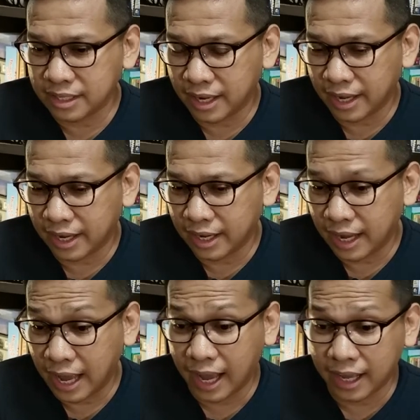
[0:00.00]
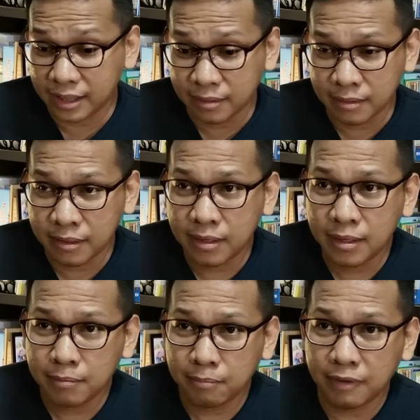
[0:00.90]
that I had
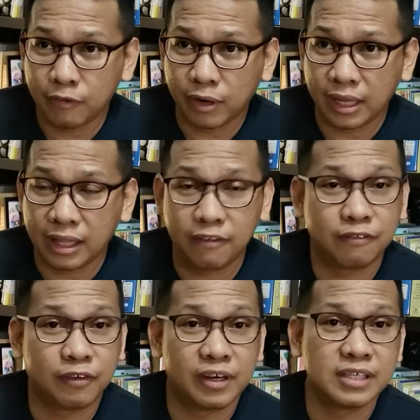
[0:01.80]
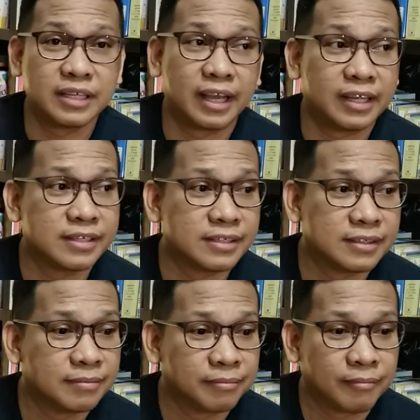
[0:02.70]
before I left for the States,
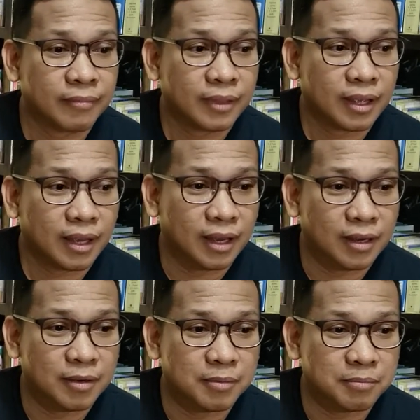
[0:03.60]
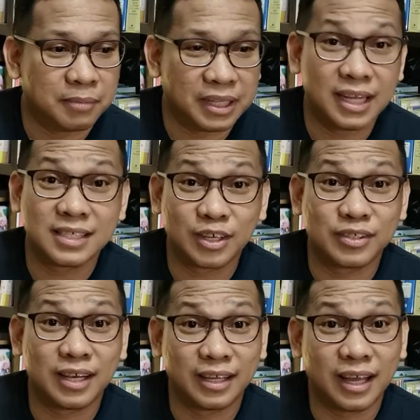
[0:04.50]
madalas ko
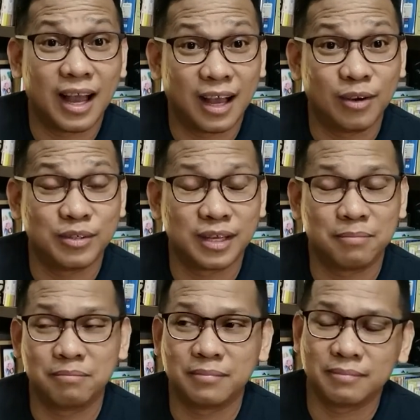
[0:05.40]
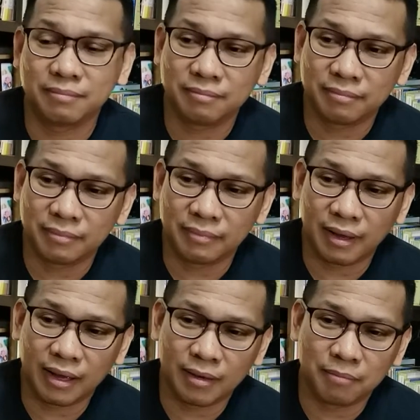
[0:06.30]
siyang nakakausap.
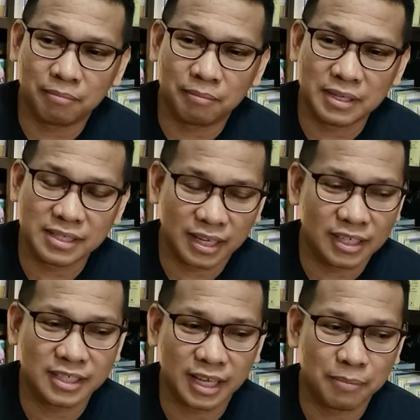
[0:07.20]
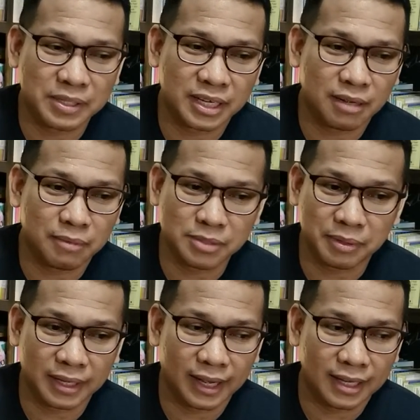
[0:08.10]
Minsan nagstay pa siya ng mas
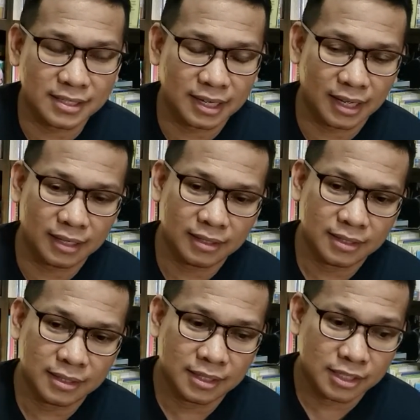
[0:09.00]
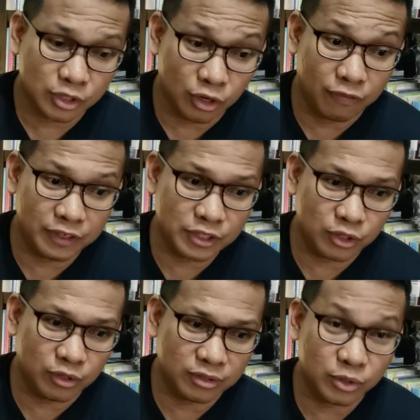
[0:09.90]
matagal sa office
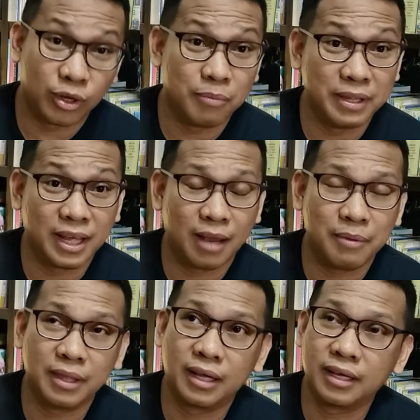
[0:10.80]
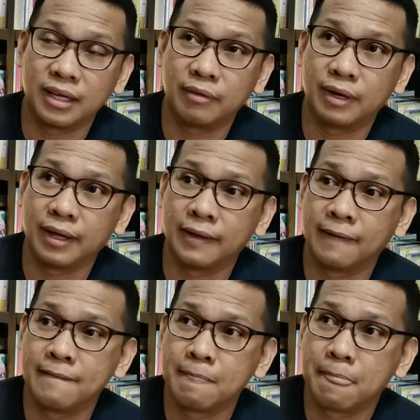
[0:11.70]
ko, so gabi na kami naghihiwalay,
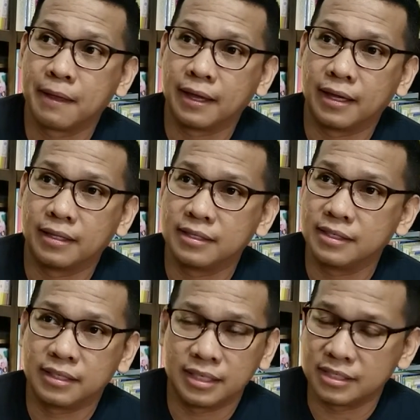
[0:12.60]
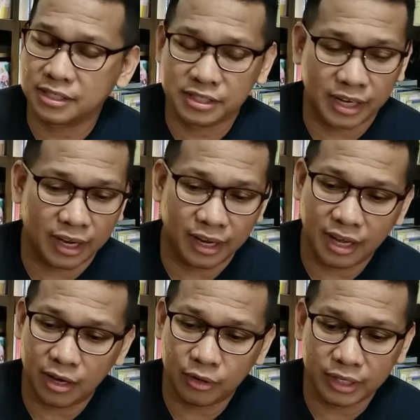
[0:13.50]
and he's just sharing
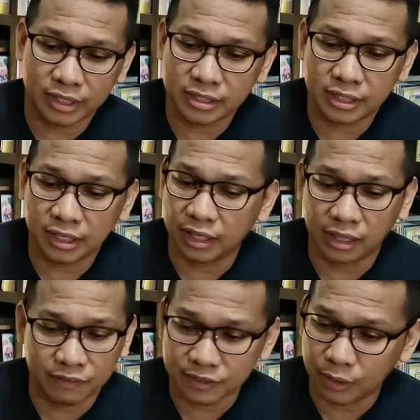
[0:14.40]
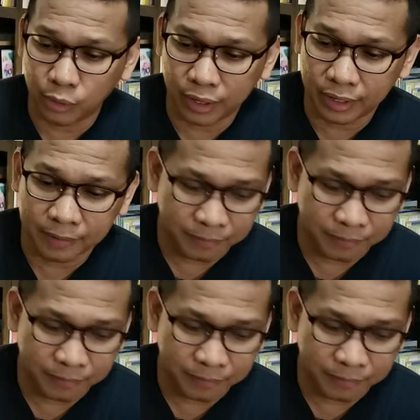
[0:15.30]
how he loves the Lord.